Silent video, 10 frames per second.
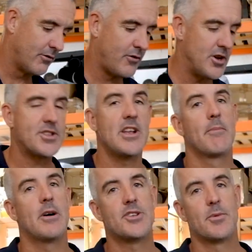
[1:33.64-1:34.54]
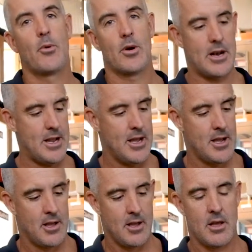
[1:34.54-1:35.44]
Firstly, and most importantly,
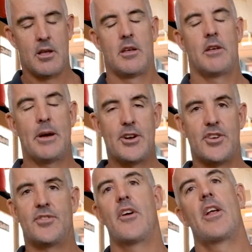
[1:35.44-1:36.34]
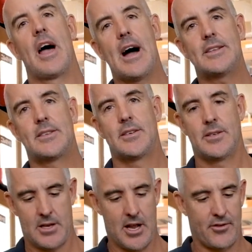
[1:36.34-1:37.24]
the battery is very light
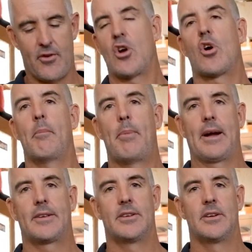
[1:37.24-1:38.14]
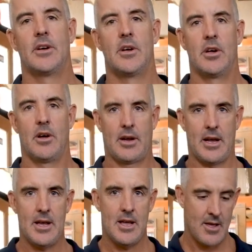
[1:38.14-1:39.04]
and it's very compact. Okay.